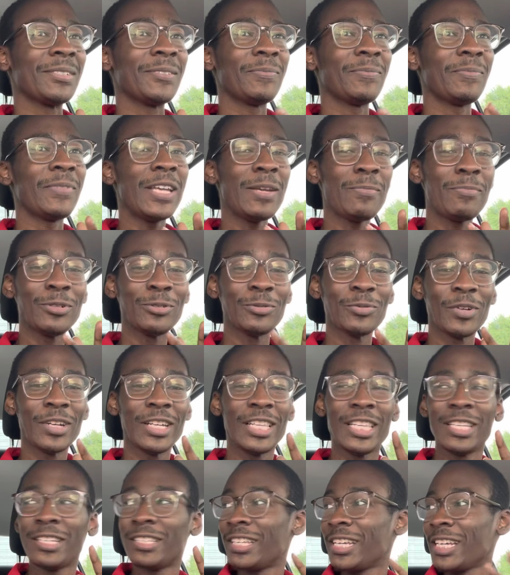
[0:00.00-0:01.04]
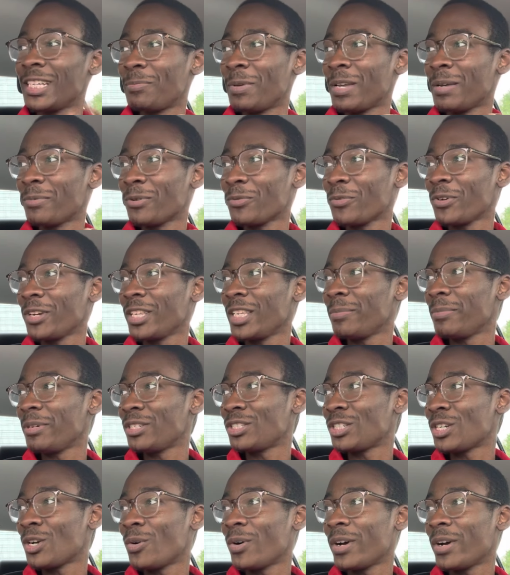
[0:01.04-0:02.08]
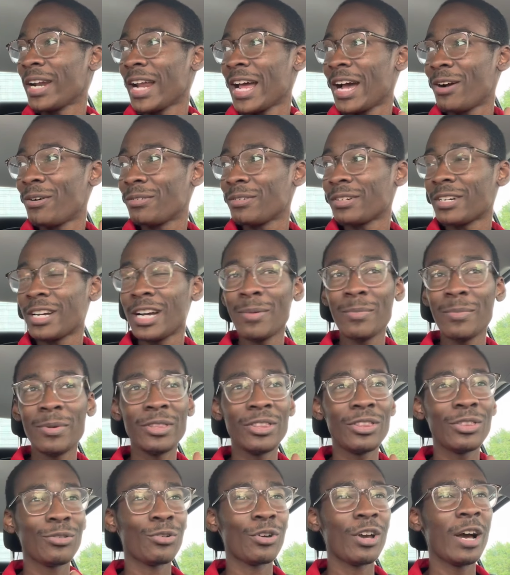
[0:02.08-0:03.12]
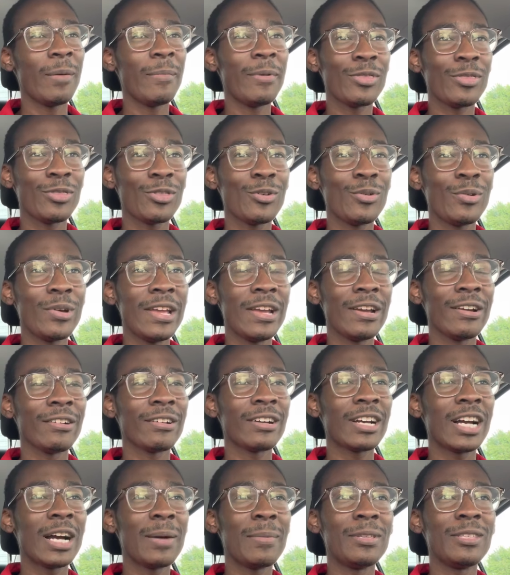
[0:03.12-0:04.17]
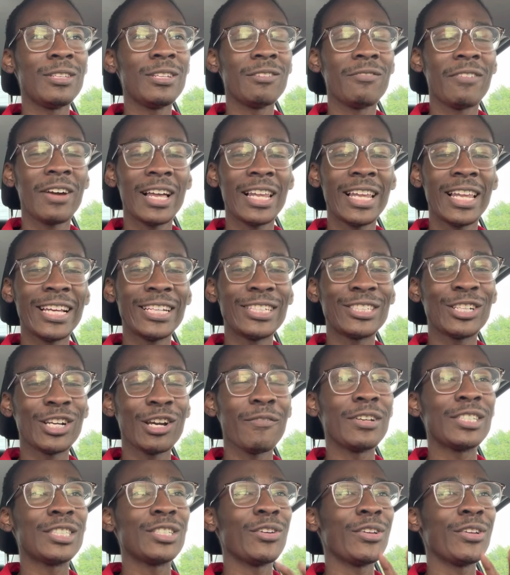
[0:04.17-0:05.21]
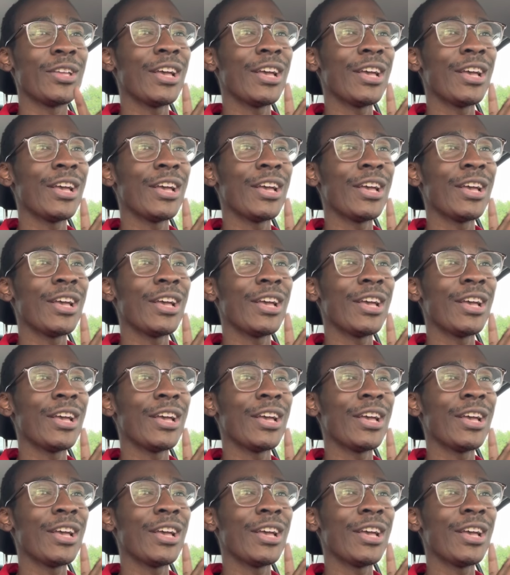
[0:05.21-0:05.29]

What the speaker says: These people really be showing out coming through here, coming to the valet service.